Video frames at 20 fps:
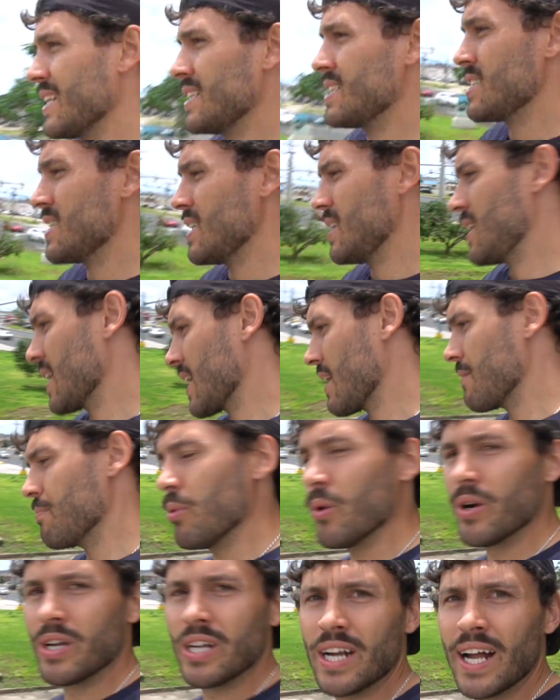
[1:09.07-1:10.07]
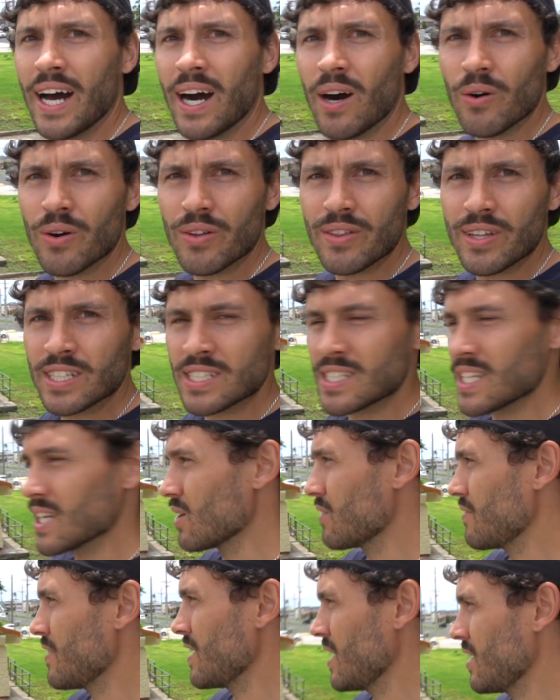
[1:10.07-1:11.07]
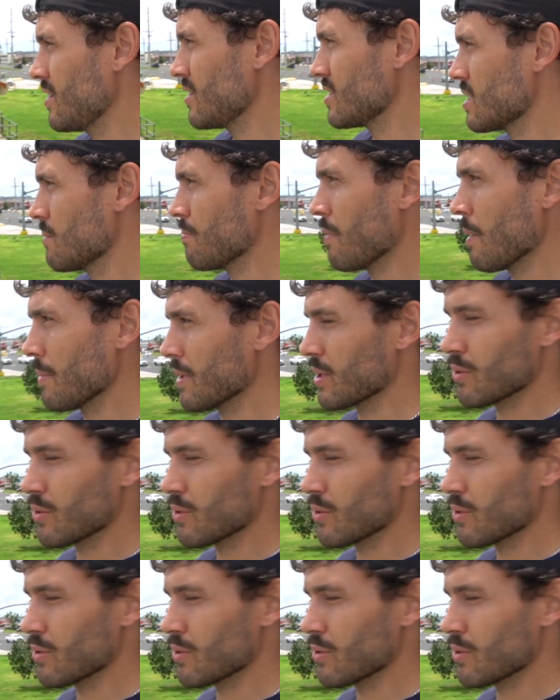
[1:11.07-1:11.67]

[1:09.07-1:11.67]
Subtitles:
of see, like I pointed out, this thing over here is the public